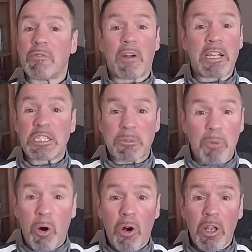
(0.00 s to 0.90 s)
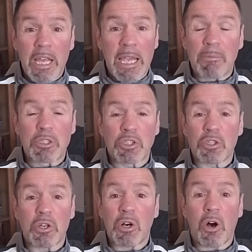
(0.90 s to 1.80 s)
very small. He was
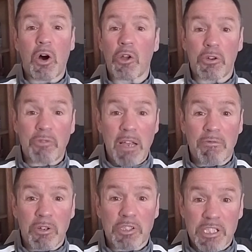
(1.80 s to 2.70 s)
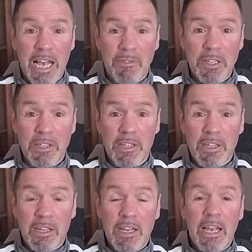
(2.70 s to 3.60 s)
under 5'7".
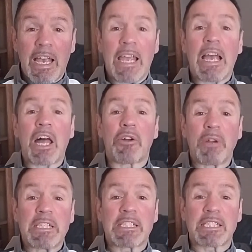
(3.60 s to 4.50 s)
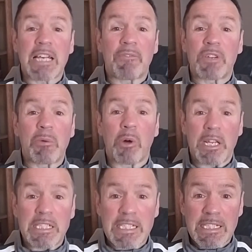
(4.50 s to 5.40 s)
He had a reach of
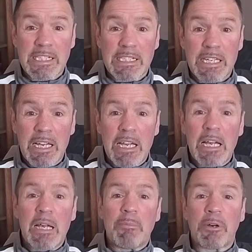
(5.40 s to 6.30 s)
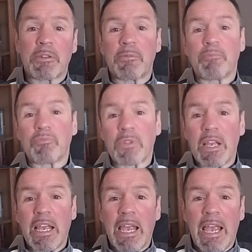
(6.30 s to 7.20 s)
71 inches, but
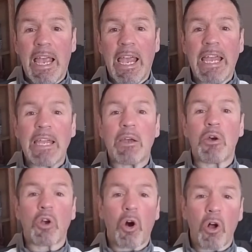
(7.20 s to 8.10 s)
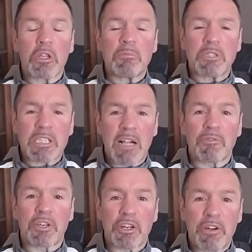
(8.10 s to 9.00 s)
he called
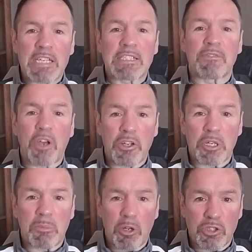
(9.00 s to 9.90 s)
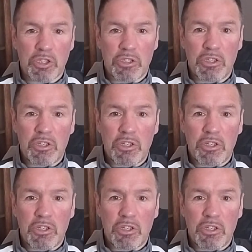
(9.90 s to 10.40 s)
himself an aggressive counterpuncher.